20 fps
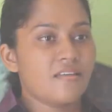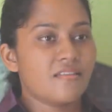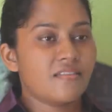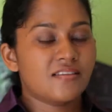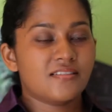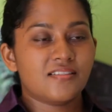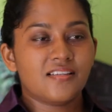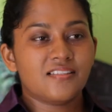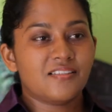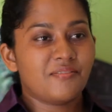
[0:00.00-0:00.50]
The
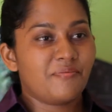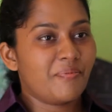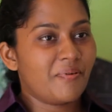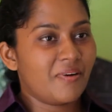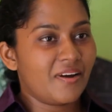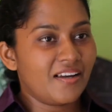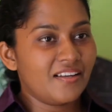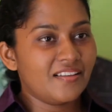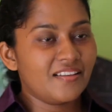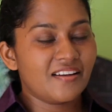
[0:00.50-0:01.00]
sense of
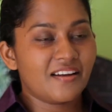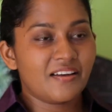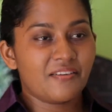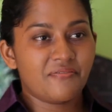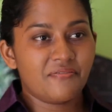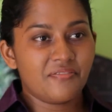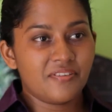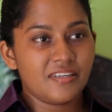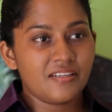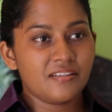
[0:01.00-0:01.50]
pride that I
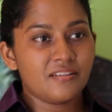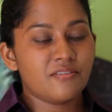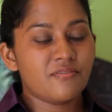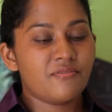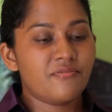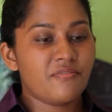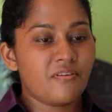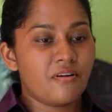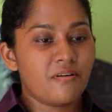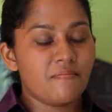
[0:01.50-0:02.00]
feel
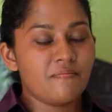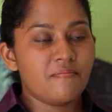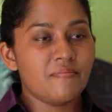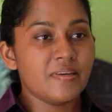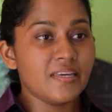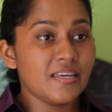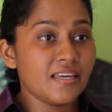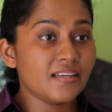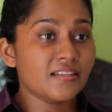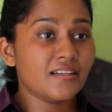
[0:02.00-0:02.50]
from
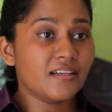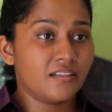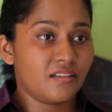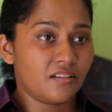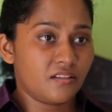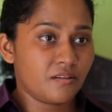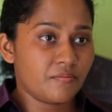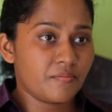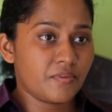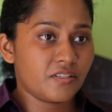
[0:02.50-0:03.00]
being an
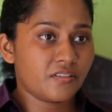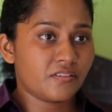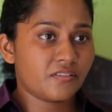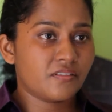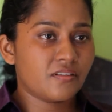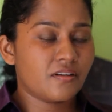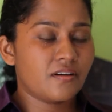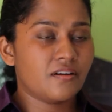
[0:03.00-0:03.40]
alumnus